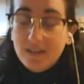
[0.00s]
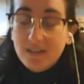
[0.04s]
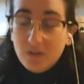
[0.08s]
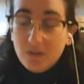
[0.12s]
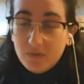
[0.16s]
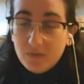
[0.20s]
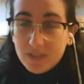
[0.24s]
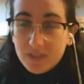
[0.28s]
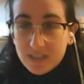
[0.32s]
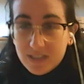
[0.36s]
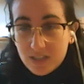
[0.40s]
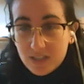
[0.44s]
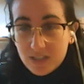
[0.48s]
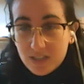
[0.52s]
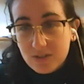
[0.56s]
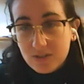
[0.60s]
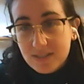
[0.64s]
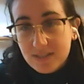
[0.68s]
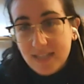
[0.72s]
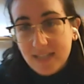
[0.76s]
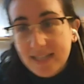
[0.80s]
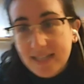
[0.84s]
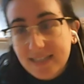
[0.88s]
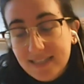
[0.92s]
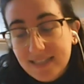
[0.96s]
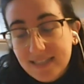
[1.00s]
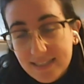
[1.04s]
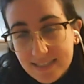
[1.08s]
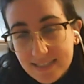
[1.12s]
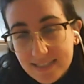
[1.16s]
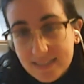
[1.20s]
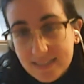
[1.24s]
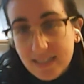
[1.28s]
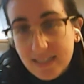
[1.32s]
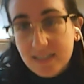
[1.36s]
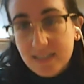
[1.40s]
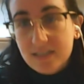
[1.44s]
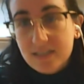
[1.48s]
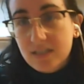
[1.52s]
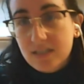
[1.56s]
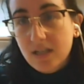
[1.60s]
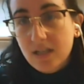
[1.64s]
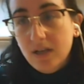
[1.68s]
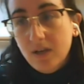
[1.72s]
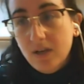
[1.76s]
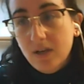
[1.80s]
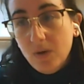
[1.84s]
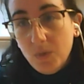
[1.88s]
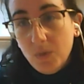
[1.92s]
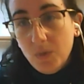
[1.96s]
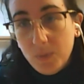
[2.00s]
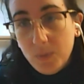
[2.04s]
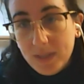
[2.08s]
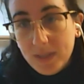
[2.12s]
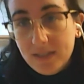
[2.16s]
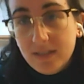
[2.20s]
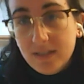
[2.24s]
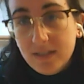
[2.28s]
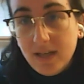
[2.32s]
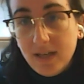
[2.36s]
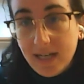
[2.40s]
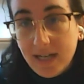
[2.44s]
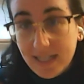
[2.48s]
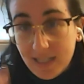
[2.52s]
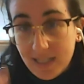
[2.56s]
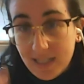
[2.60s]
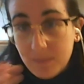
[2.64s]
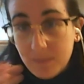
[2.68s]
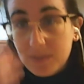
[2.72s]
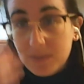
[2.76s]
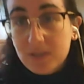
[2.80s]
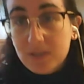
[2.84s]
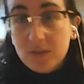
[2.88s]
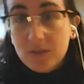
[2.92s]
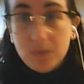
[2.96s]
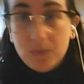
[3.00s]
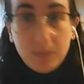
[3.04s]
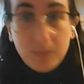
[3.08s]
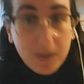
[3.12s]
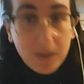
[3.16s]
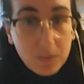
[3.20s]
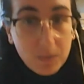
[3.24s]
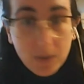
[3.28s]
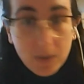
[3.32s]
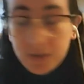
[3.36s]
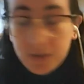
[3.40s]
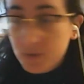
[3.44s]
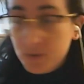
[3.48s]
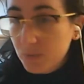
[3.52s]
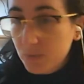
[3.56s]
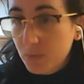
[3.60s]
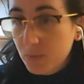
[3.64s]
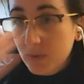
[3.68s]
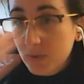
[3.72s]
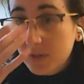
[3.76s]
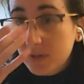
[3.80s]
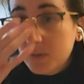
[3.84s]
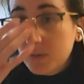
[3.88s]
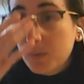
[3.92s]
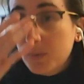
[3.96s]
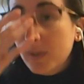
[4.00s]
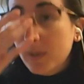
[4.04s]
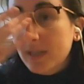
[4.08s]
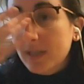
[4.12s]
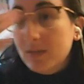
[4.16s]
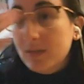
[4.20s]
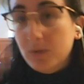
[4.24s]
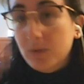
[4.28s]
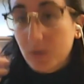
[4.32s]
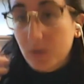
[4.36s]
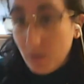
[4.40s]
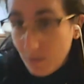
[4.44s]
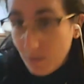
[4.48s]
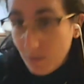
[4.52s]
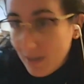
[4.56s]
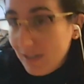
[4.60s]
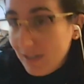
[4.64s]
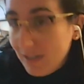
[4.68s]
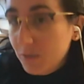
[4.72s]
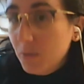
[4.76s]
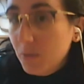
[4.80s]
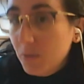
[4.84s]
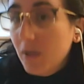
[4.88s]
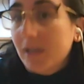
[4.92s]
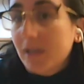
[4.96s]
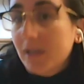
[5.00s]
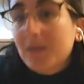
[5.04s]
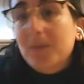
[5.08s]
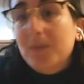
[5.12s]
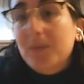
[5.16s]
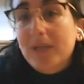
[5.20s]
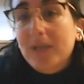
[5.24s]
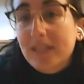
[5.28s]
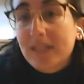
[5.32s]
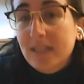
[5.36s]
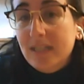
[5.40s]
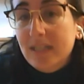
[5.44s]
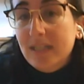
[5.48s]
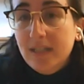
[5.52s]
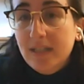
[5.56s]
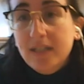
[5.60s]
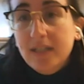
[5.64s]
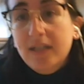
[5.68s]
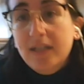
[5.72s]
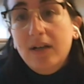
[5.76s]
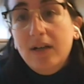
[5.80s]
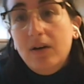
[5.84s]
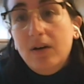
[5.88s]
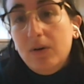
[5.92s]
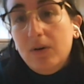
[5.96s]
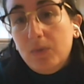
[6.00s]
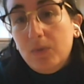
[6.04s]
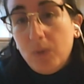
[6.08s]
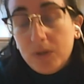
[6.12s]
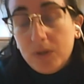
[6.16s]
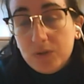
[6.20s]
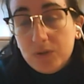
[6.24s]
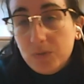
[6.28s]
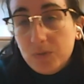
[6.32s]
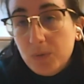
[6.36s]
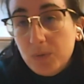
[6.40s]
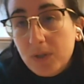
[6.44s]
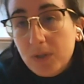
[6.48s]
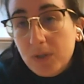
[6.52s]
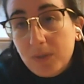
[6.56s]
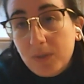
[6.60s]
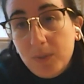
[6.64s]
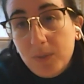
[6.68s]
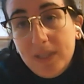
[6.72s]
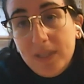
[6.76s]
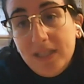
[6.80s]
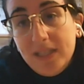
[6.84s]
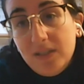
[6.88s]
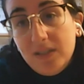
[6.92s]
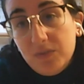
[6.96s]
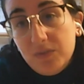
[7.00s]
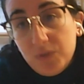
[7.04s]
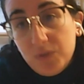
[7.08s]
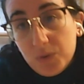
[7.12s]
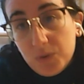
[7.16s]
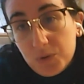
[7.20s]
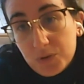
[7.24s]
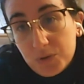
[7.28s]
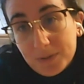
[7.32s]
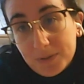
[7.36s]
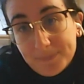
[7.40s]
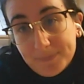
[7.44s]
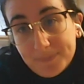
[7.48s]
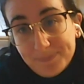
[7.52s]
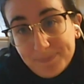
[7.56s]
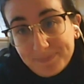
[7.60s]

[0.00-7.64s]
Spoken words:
conversations at a distance with academics you may want to work with, or you already work with, or want to work with in the future.